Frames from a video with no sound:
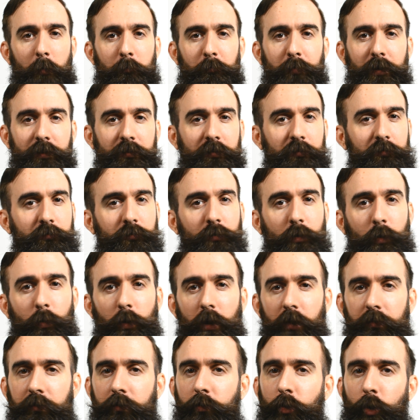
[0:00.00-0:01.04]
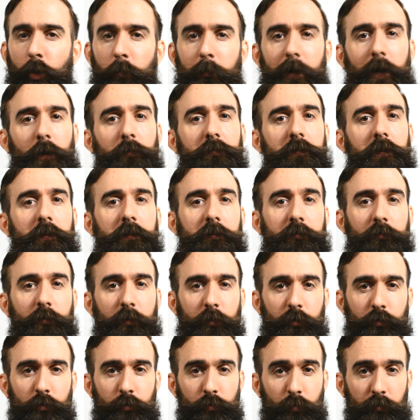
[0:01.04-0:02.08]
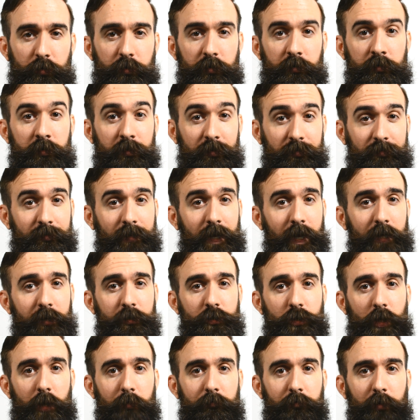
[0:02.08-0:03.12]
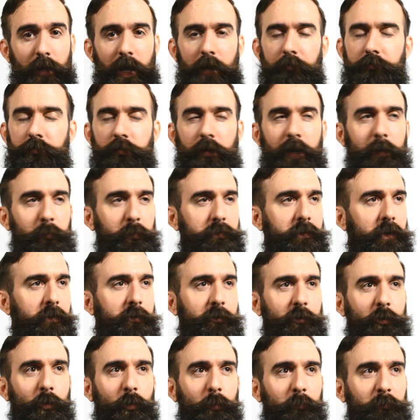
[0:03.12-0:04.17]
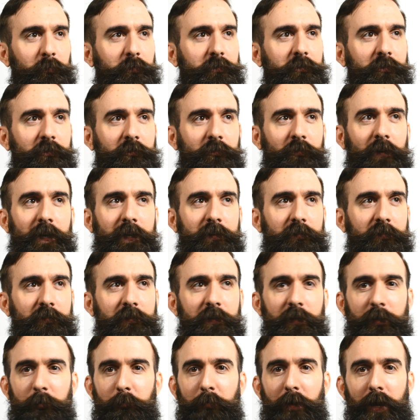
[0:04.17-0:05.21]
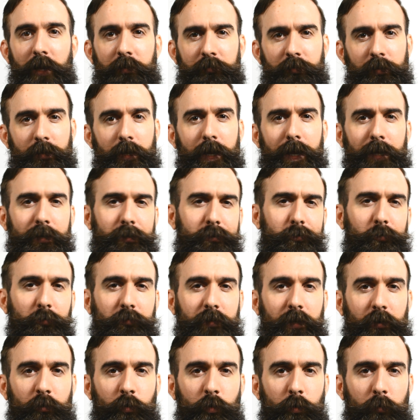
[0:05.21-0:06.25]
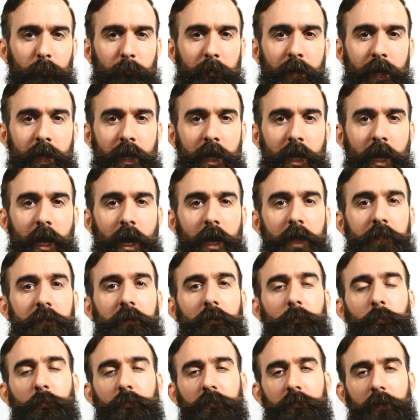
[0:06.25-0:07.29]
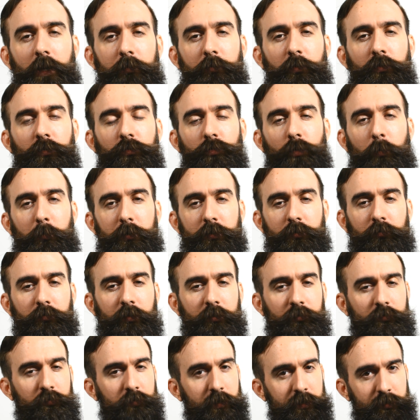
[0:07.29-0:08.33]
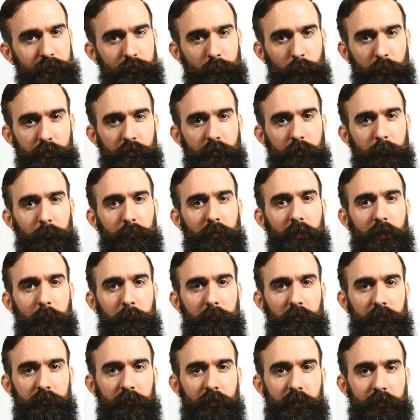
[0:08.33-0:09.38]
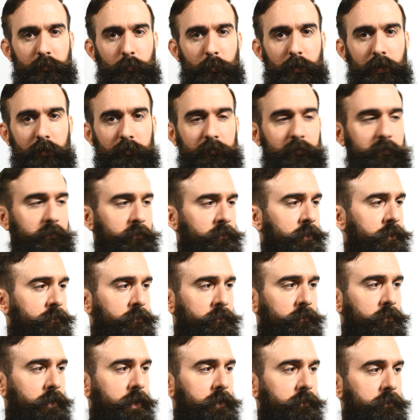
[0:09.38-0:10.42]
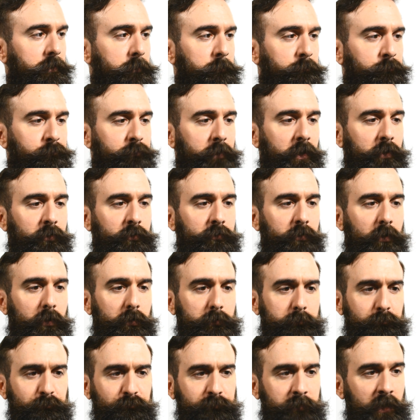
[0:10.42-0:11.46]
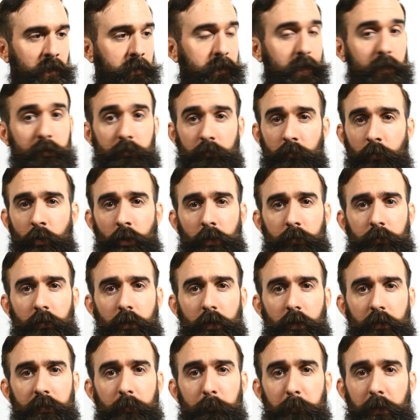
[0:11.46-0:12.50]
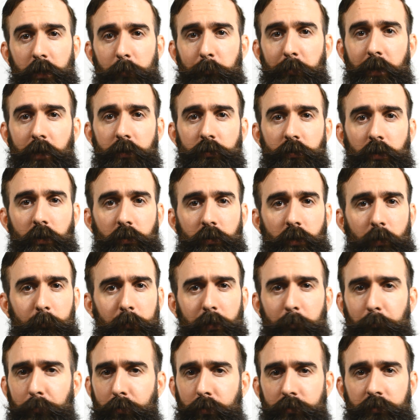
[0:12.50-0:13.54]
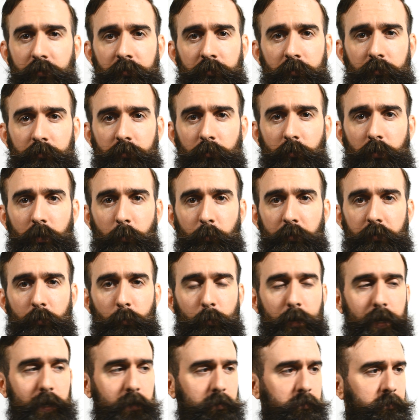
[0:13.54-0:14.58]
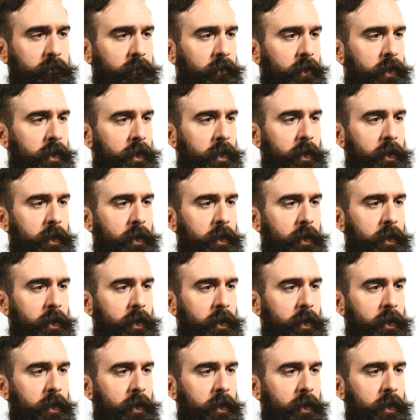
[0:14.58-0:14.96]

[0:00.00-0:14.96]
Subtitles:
but there's no other comb out there that's going to do this kind of job for you. I've tried with other combs, just try and sneak it by. It's like, I could use that comb. This will save you so much frustration when you're applying mustache wax. It's crazy. So again, on thebeardbrand.com, you can purchase this along with your wax.